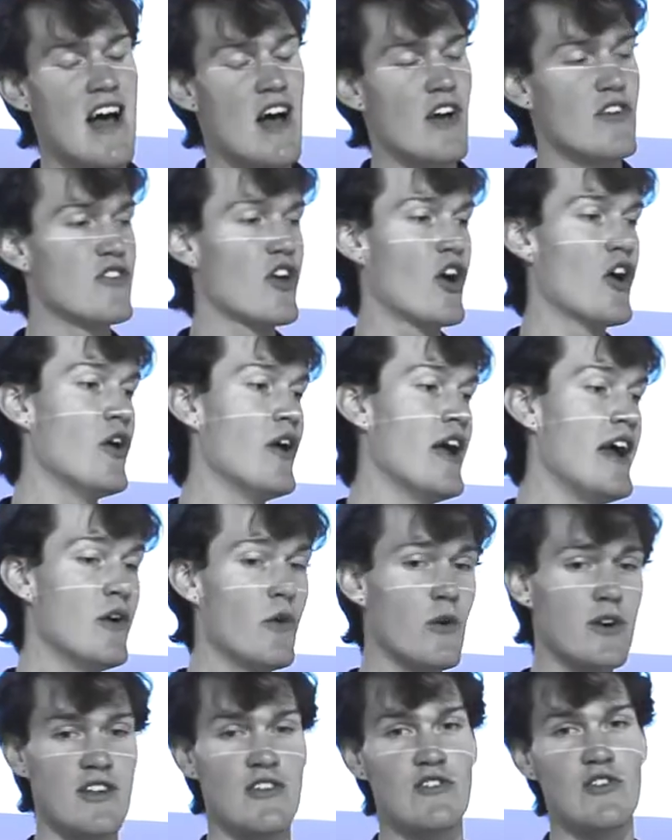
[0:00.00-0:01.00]
So, in
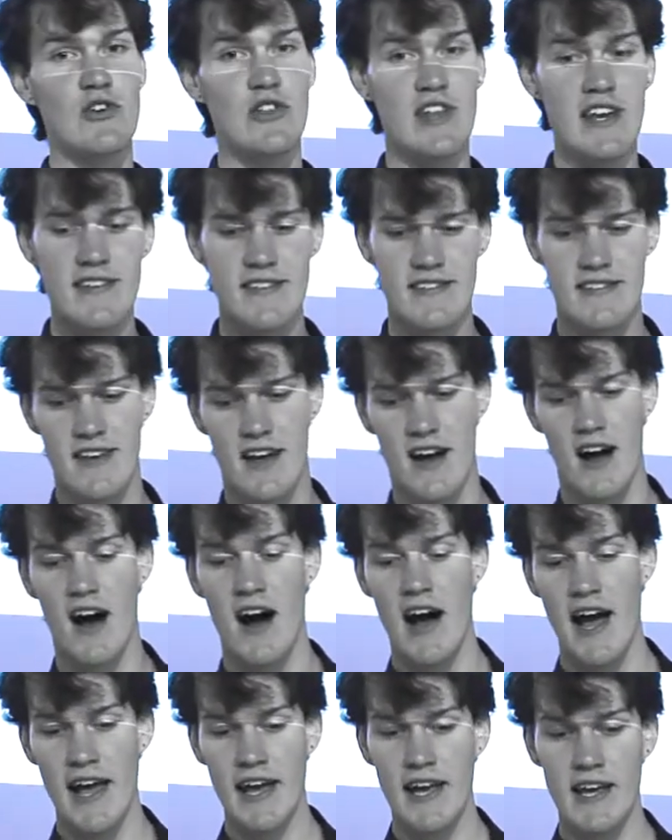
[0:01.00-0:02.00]
order to do this,
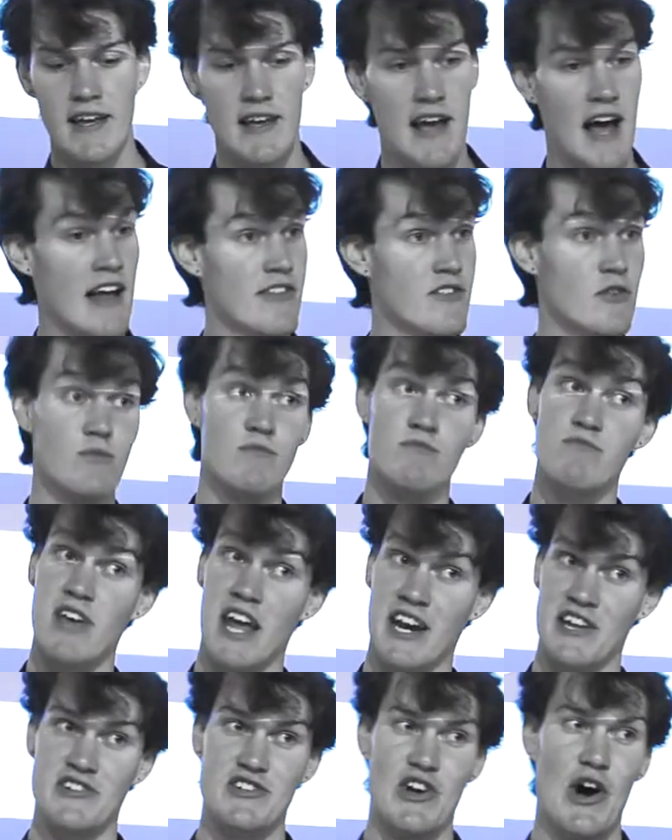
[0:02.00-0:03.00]
I had to
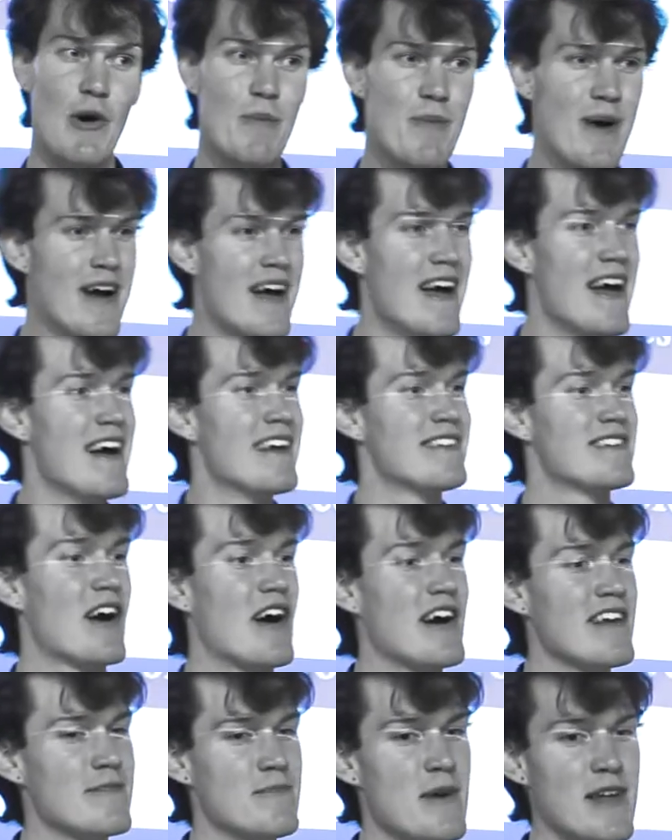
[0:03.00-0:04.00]
get a job. So,
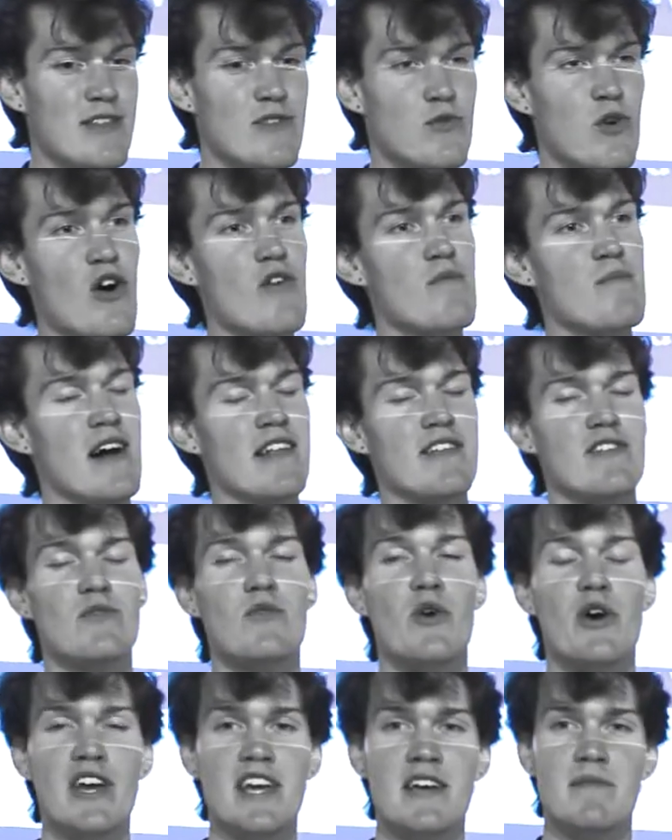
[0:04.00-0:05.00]
I spent 12 months
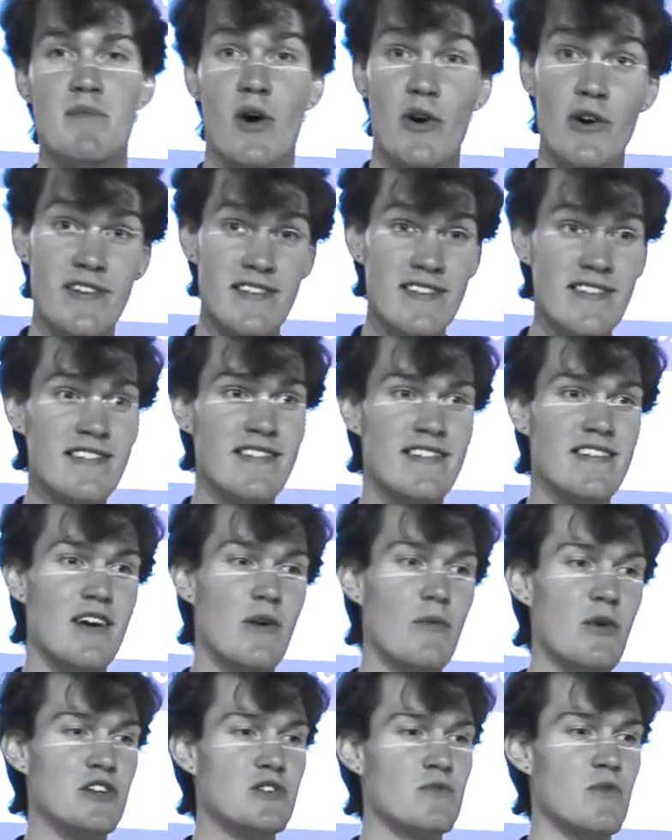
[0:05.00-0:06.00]
working in Morrison's,
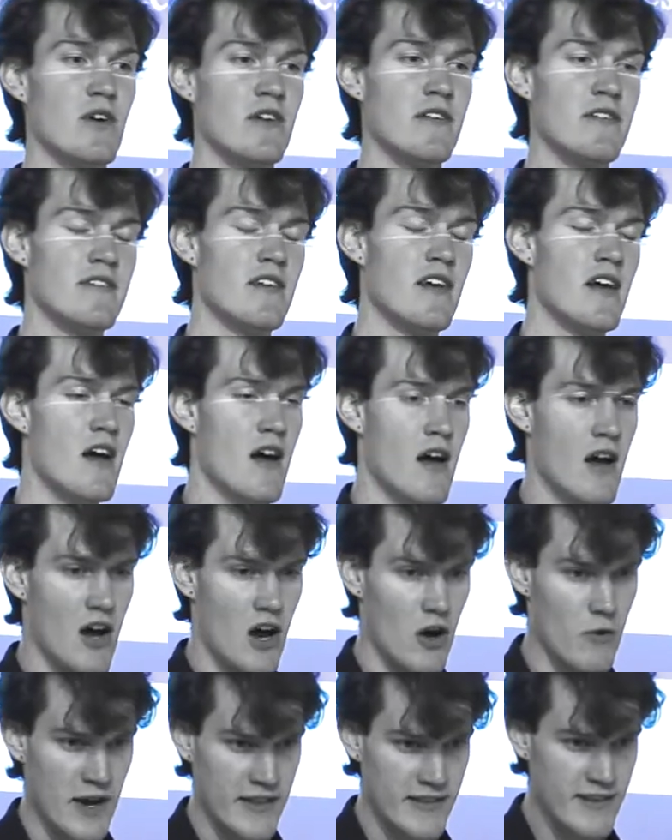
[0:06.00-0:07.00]
which was
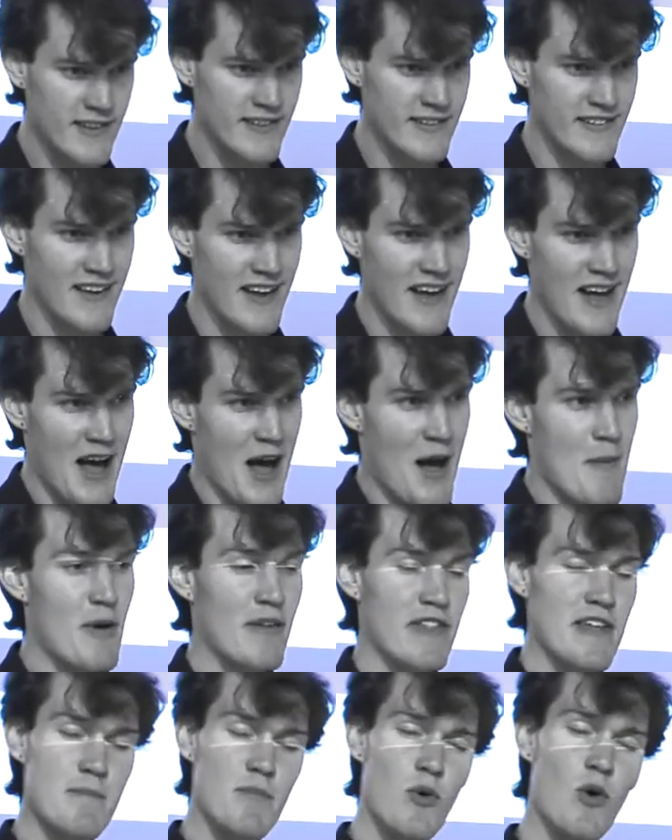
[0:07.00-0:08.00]
horrendous. But
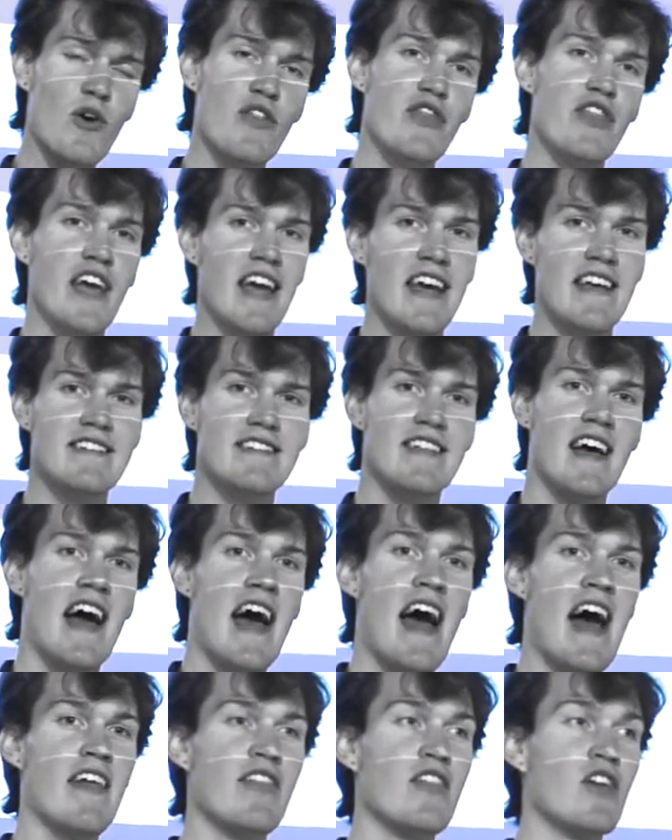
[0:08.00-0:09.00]
the important thing is that I
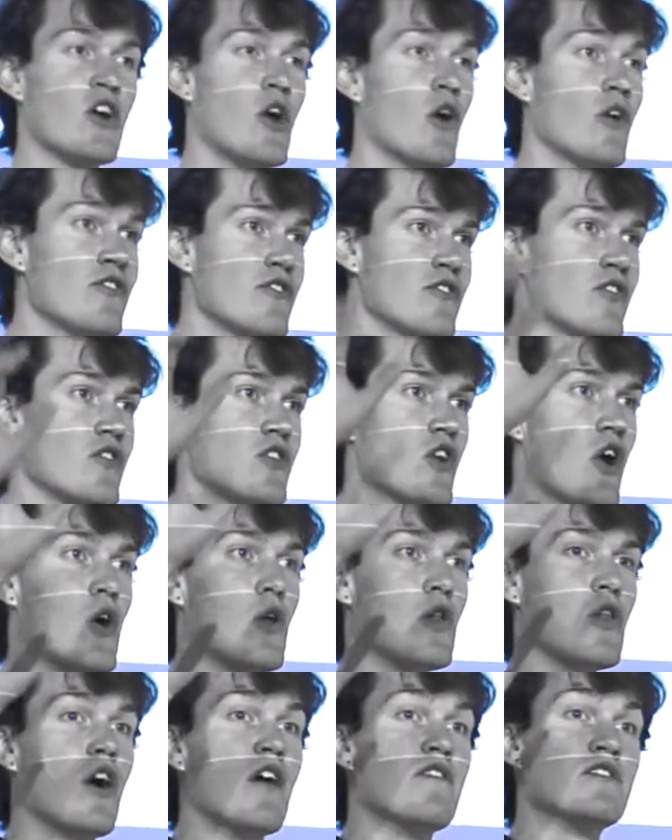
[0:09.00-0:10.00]
had the constant
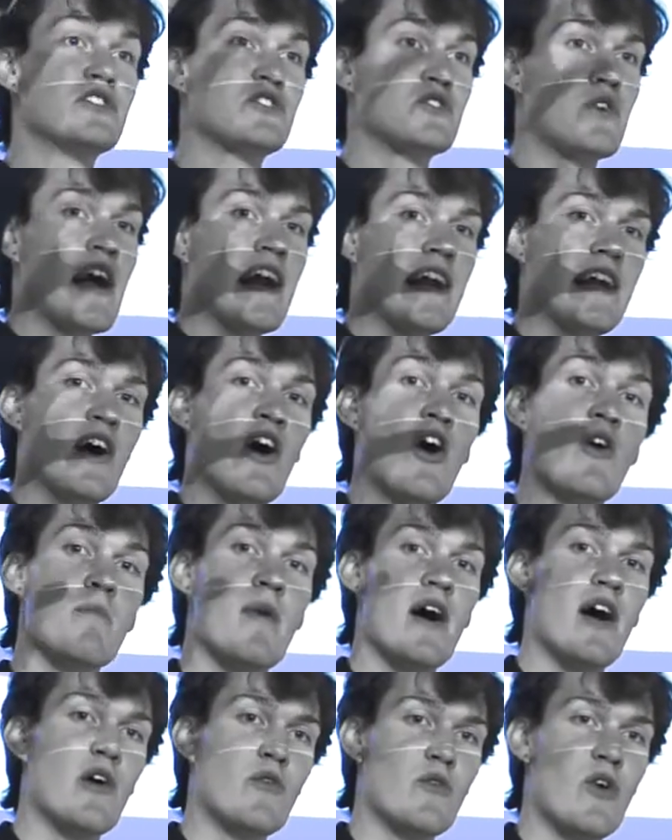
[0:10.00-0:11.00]
goal of Australia on
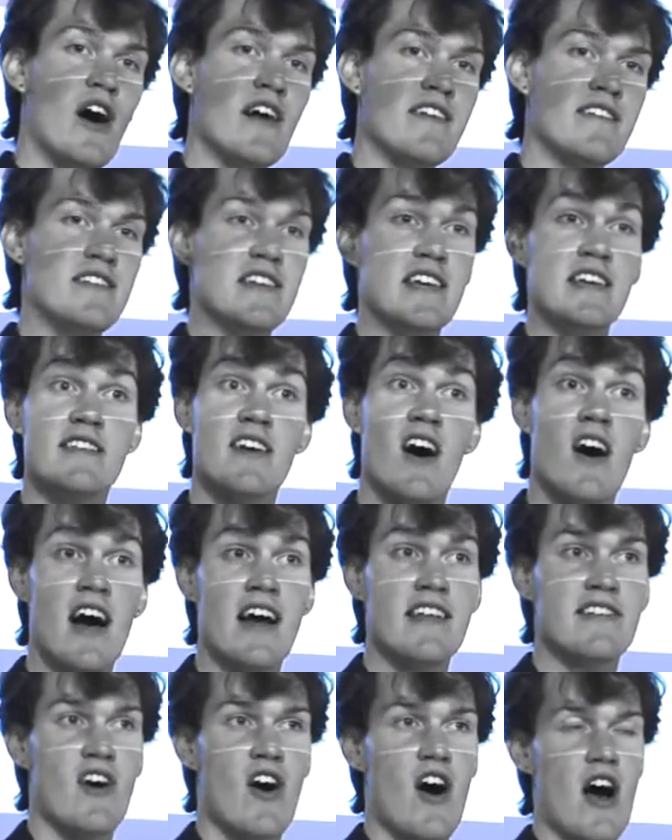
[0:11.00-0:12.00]
my horizon the
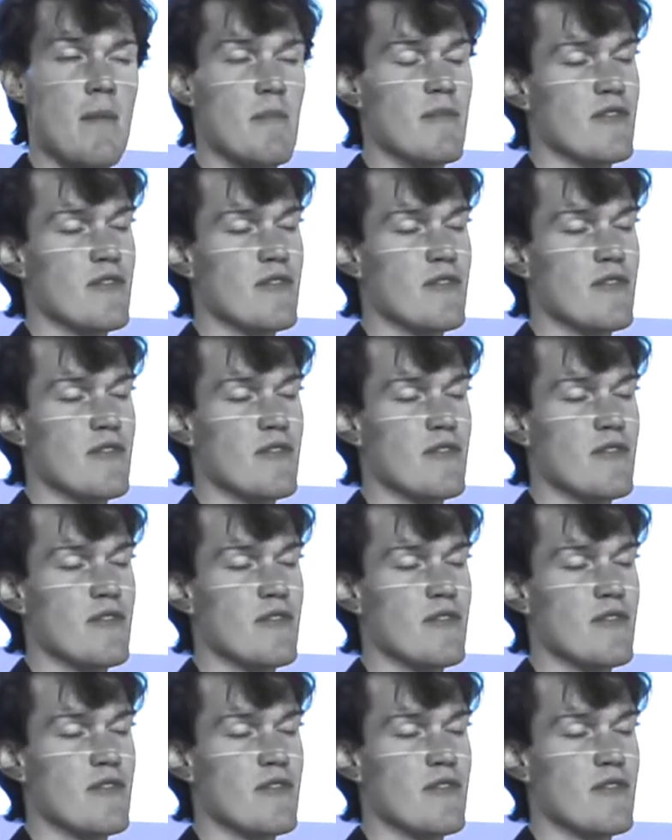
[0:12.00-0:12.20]
entire time.